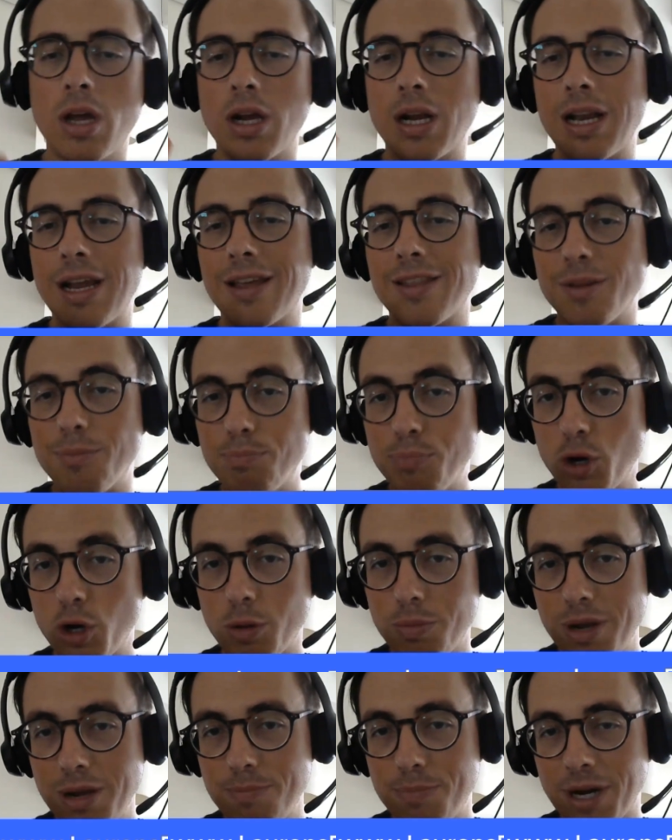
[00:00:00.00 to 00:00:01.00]
Click the
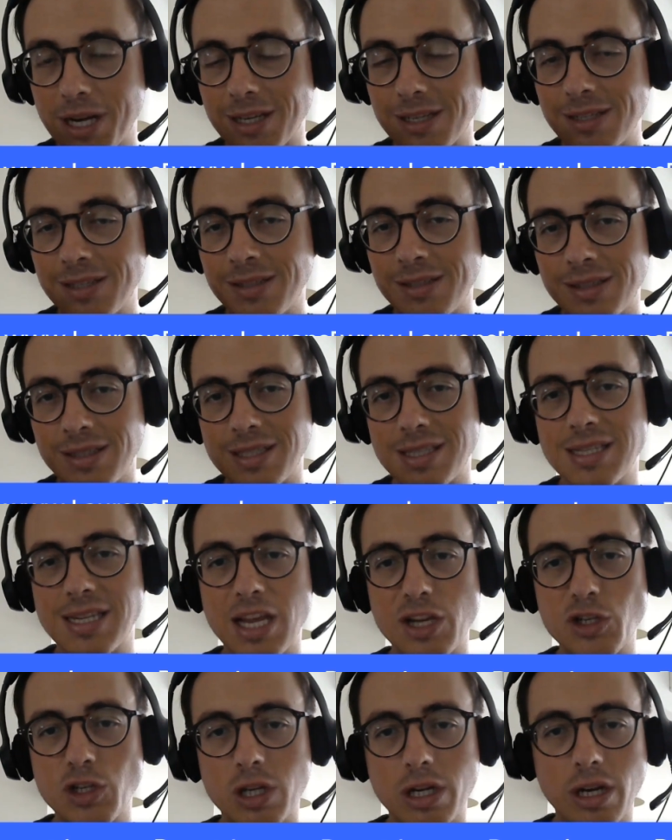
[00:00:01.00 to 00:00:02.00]
book me button,
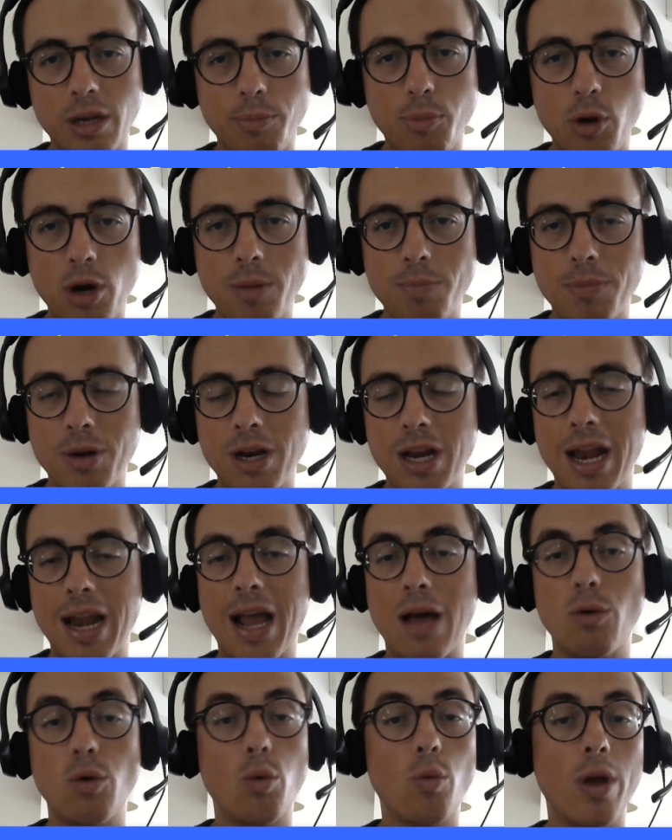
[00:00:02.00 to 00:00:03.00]
schedule an appointment,
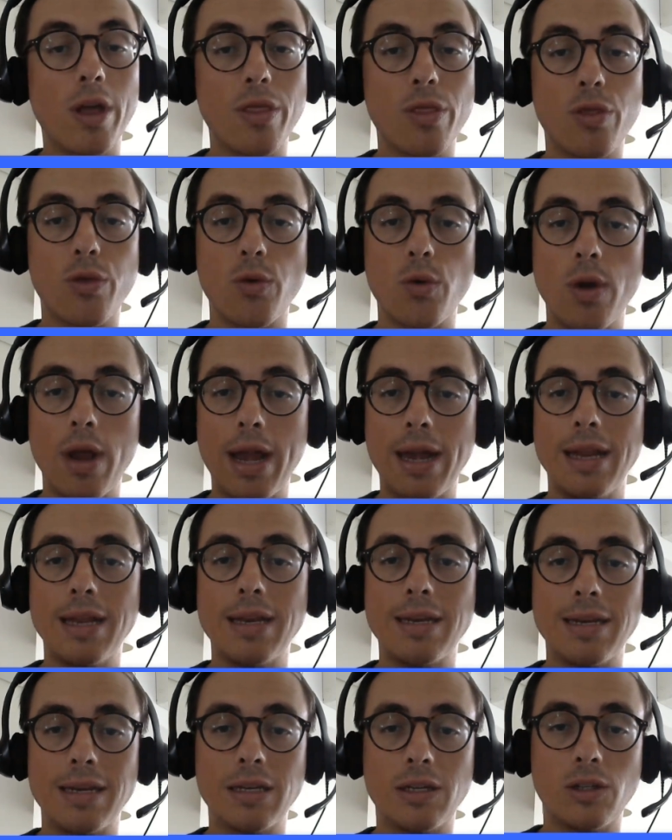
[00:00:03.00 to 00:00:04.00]
and I will run through
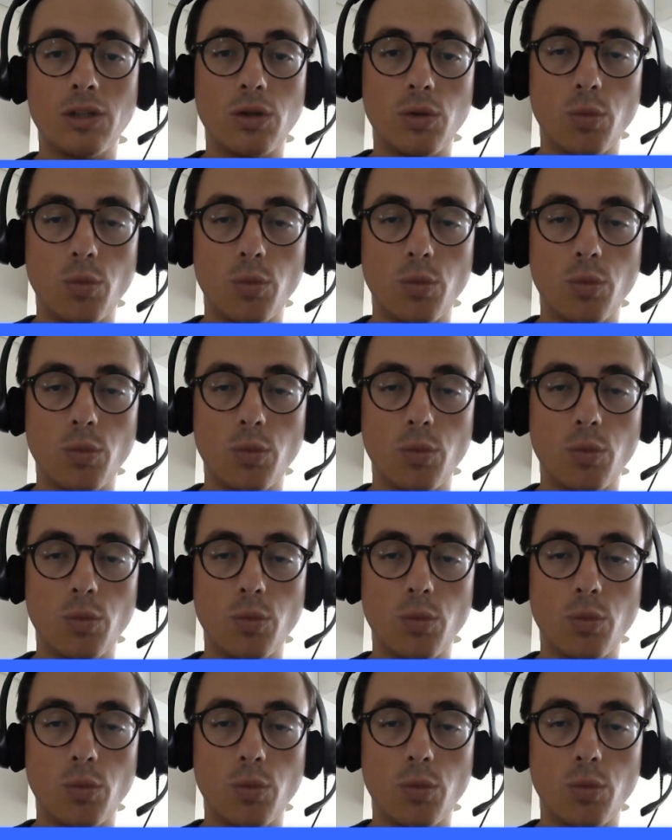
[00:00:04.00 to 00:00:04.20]
any deal